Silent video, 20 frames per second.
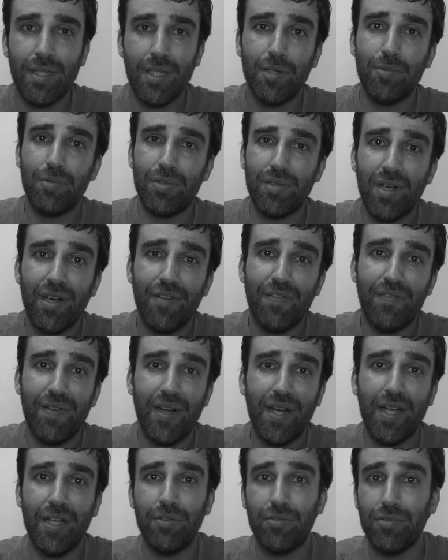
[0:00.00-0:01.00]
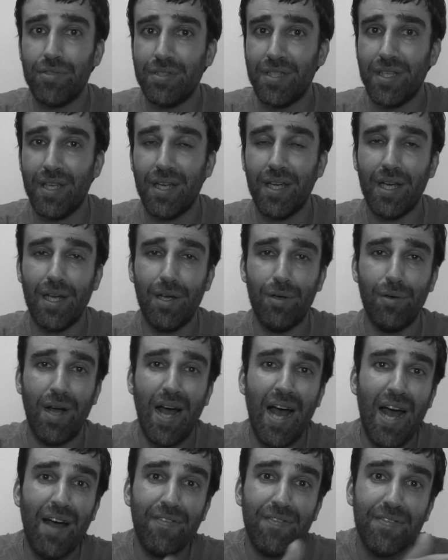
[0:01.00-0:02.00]
It was really funny to see how,
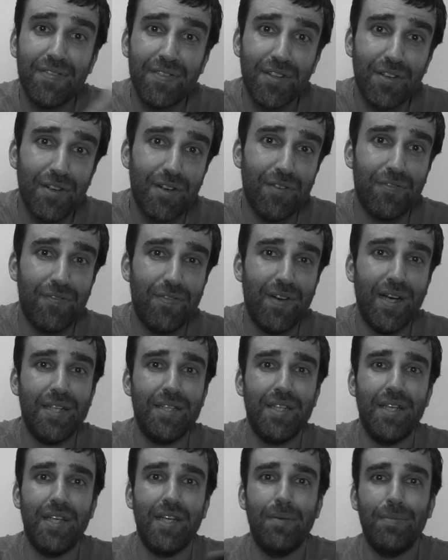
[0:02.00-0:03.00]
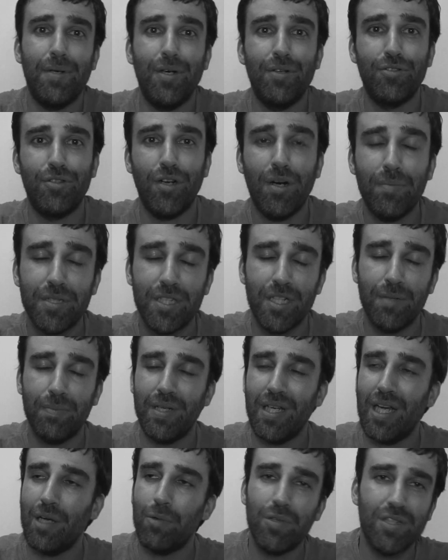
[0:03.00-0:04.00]
after finding about
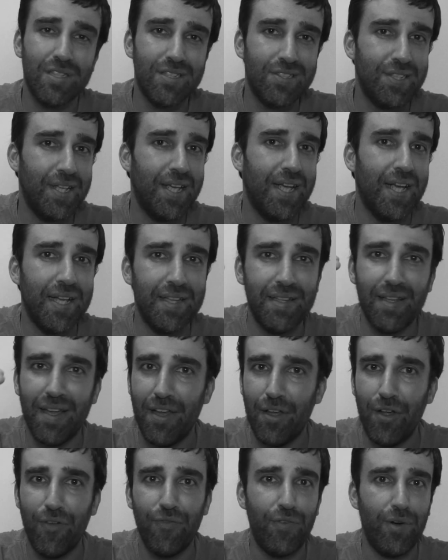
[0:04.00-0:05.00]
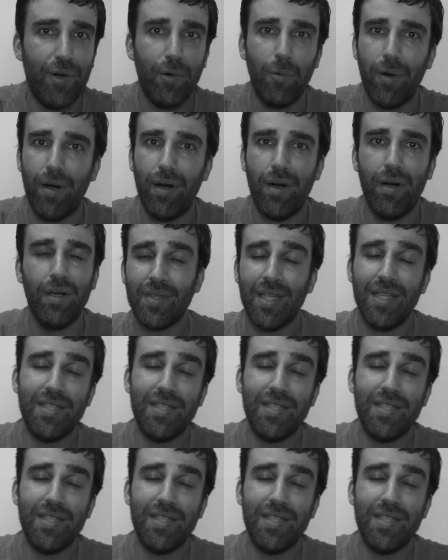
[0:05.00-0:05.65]
dropshipping, I was seeing it everywhere.